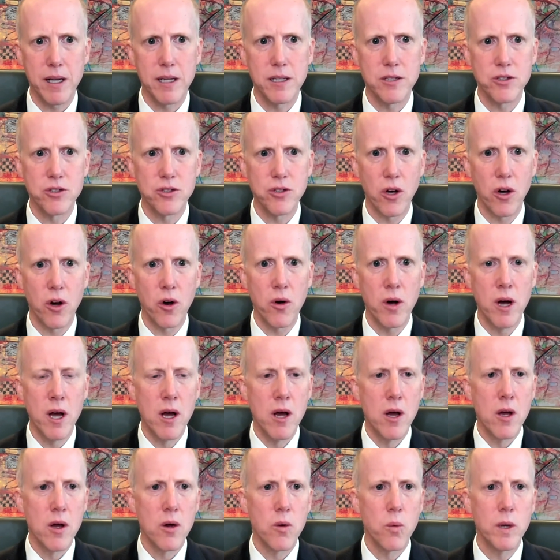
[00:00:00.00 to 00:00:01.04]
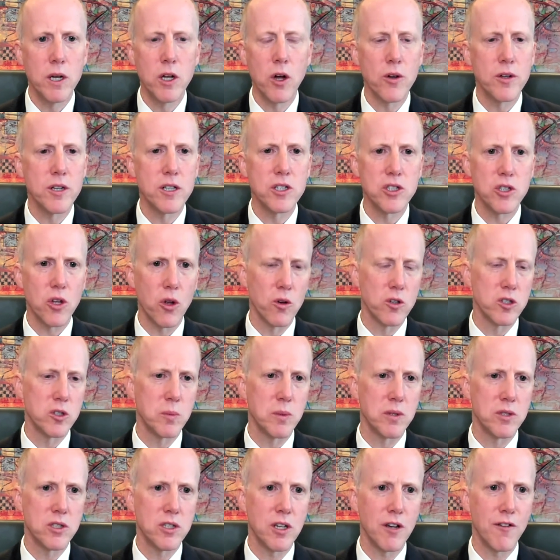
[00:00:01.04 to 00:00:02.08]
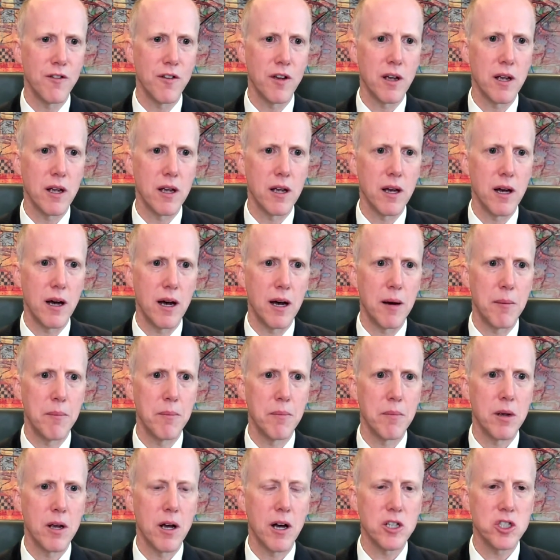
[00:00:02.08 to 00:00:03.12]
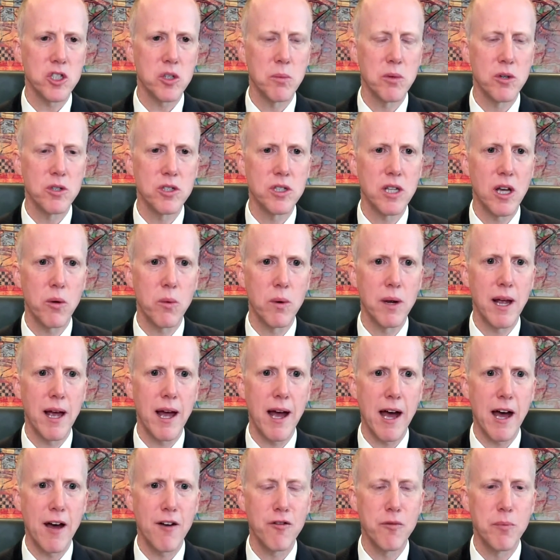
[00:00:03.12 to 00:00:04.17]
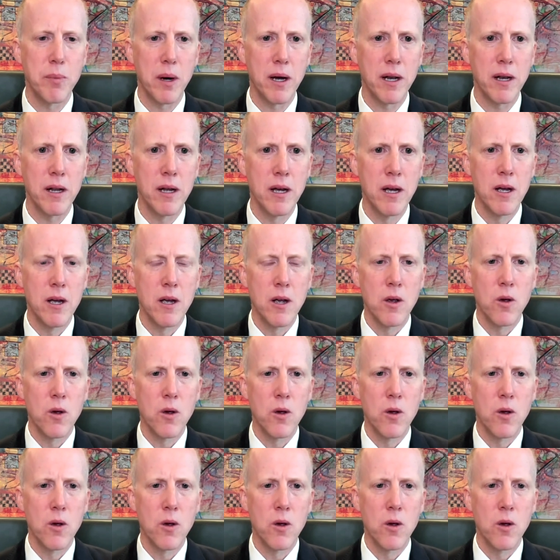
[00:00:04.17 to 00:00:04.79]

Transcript: And so we don't disclose specific um, customers that we have, but